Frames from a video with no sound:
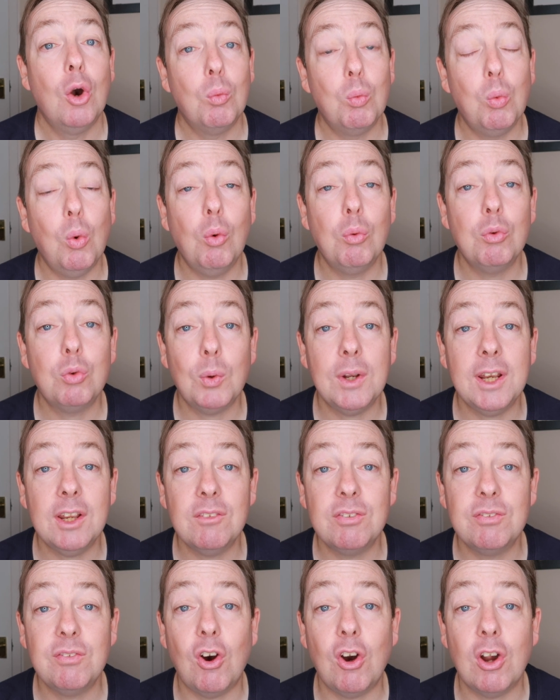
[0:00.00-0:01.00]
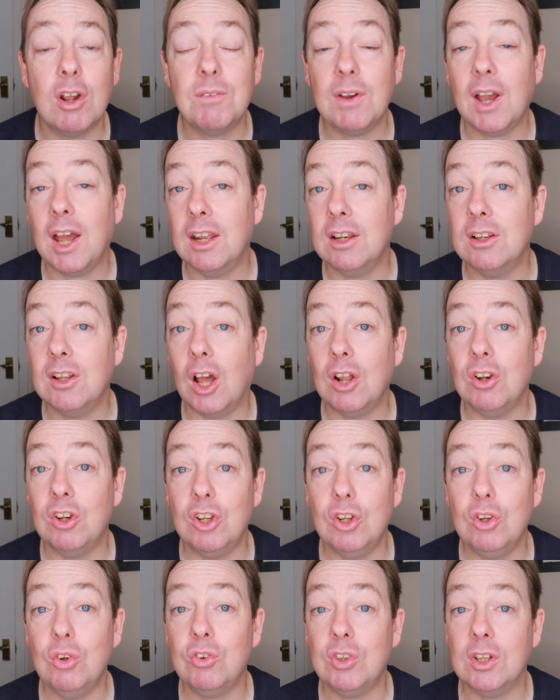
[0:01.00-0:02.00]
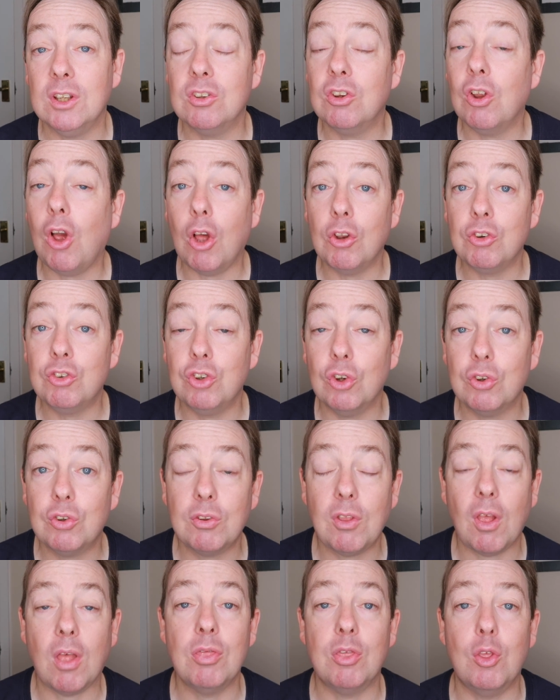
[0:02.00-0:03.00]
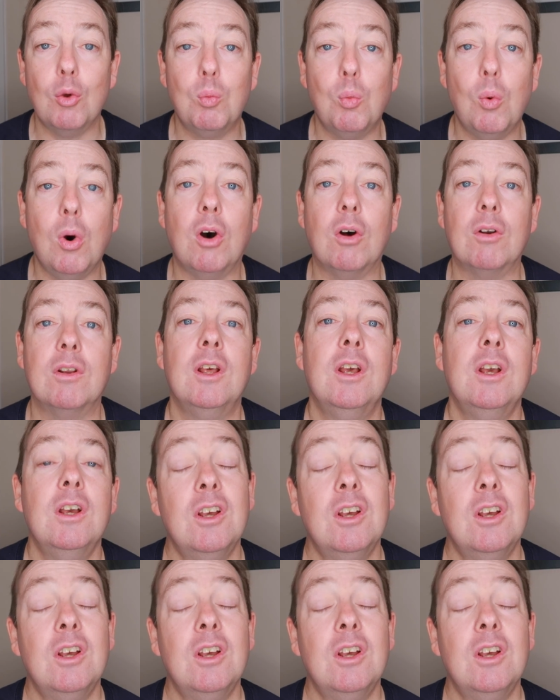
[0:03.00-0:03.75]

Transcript: Wolves winning 5 and losing just the 1.